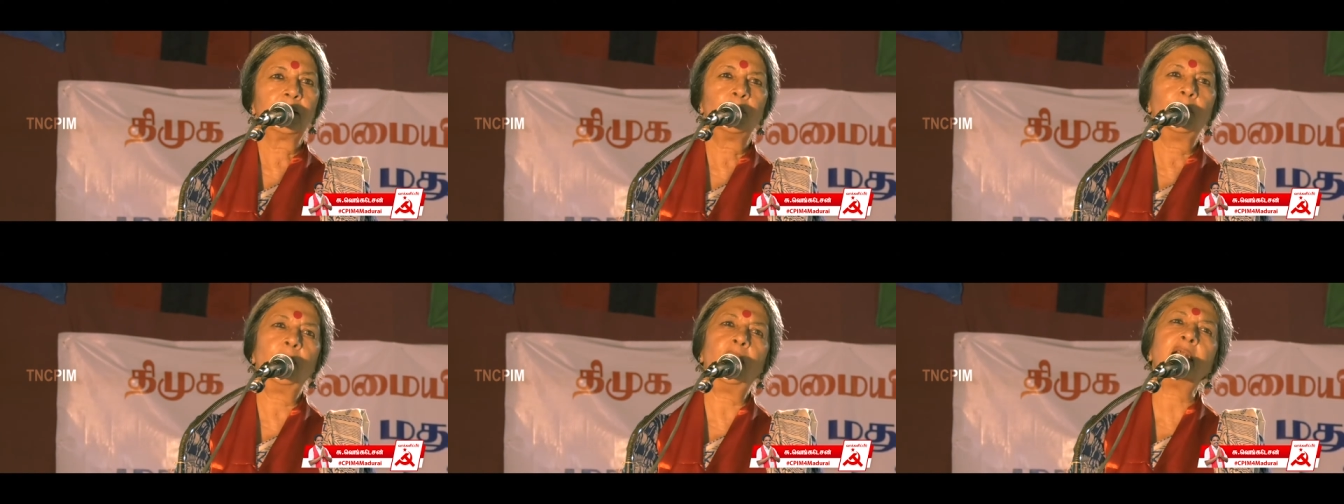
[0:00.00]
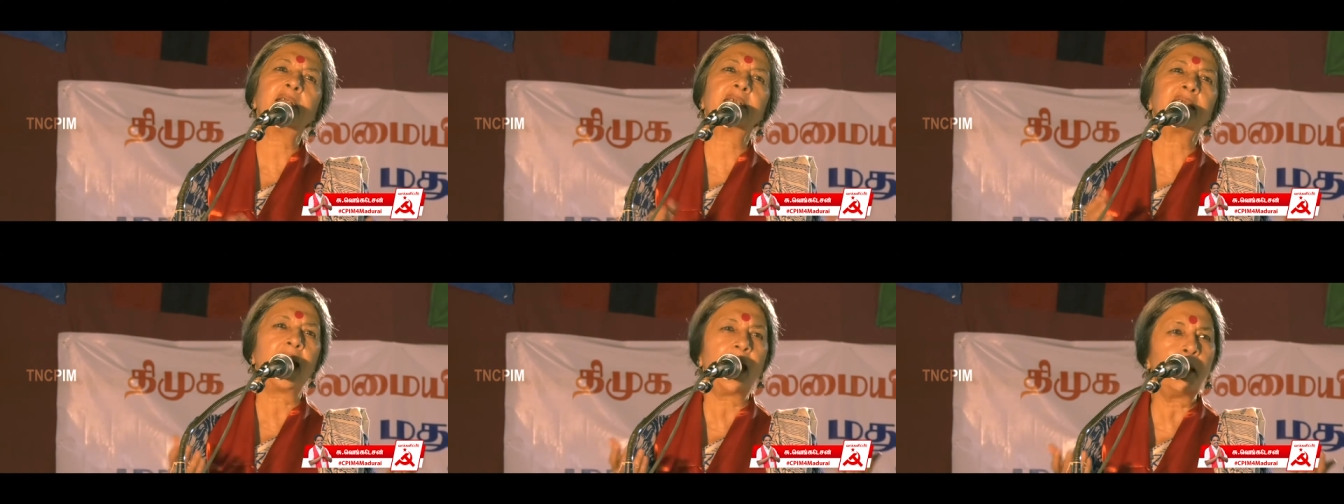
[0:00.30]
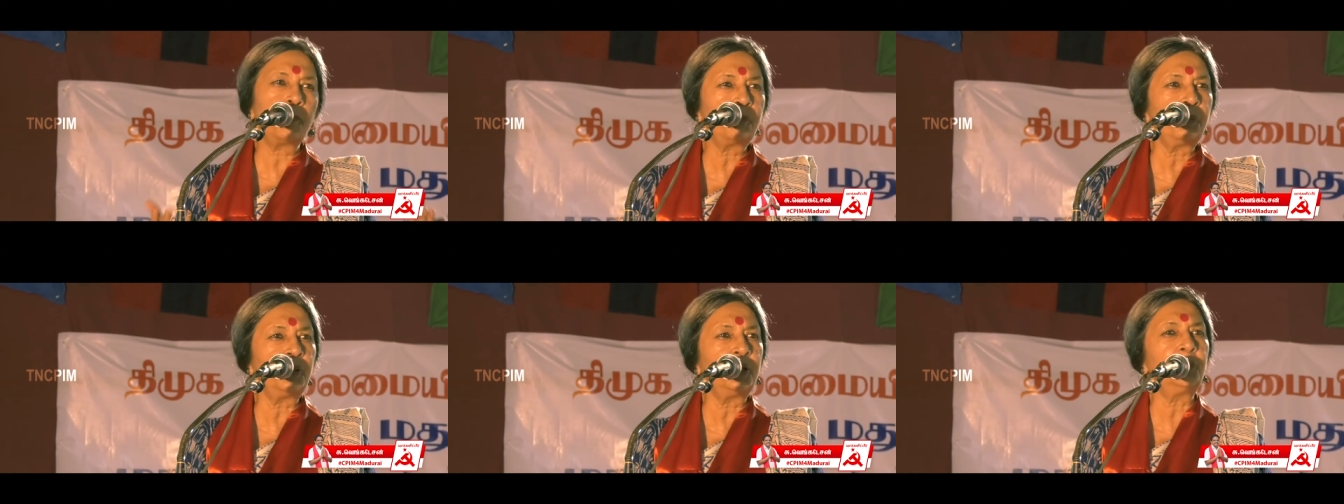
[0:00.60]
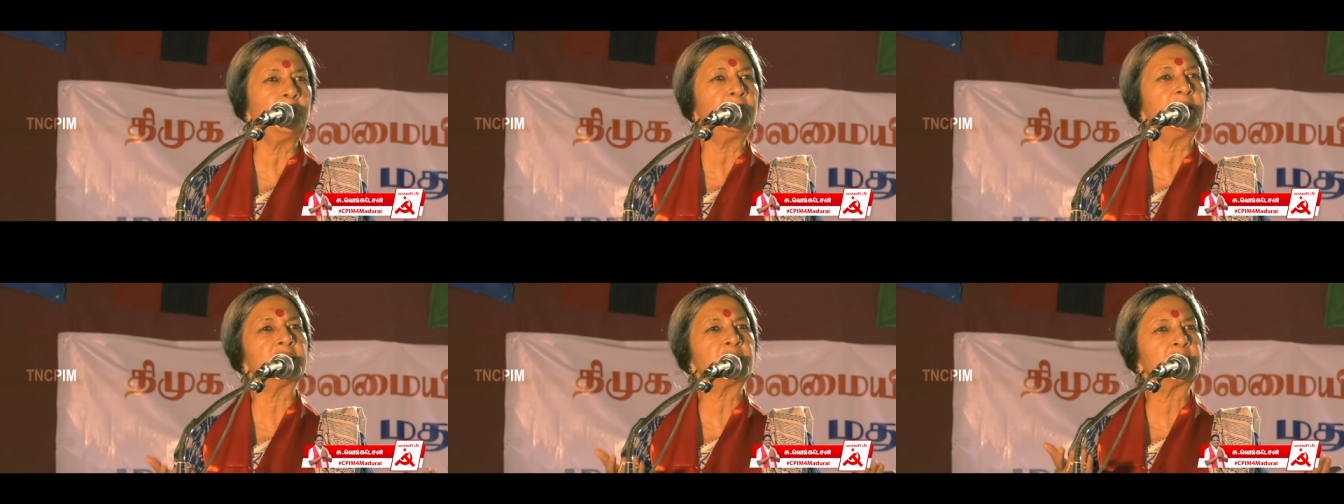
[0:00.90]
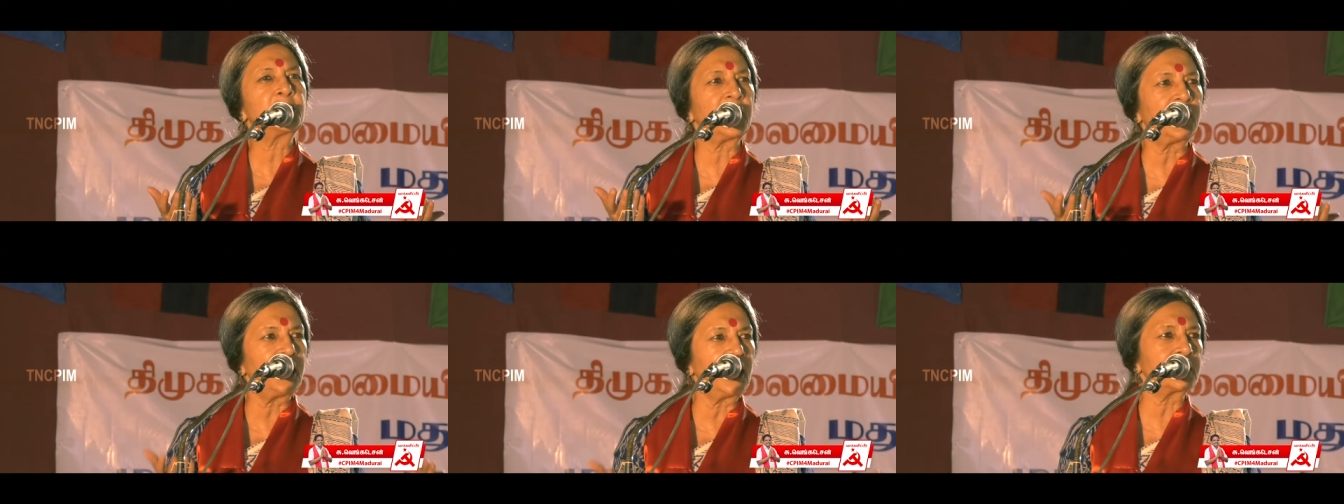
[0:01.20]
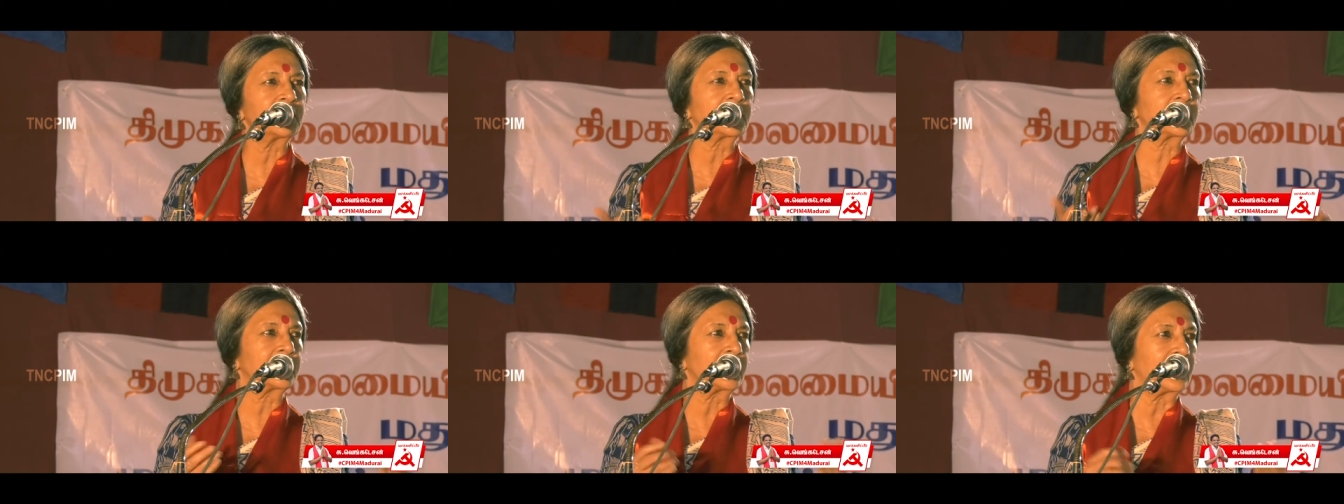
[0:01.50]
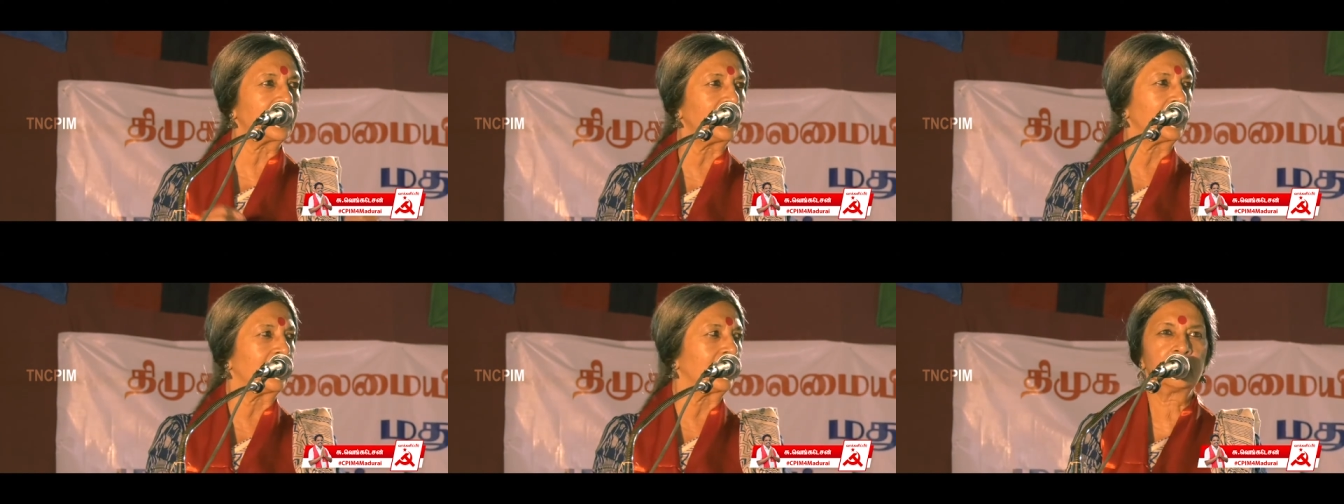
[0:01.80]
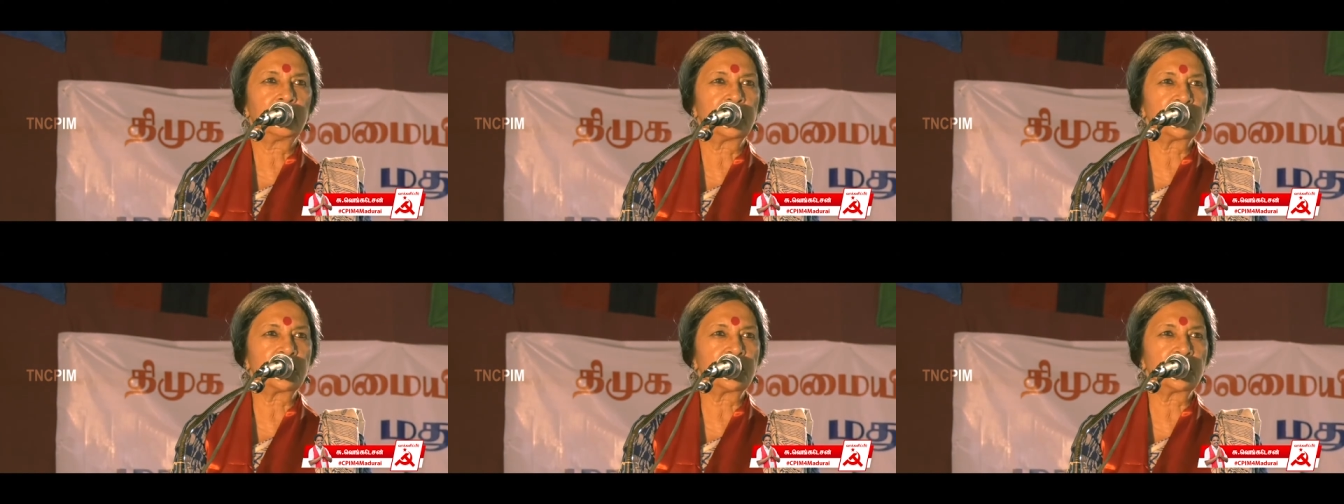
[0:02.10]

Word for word: what happened with G S T?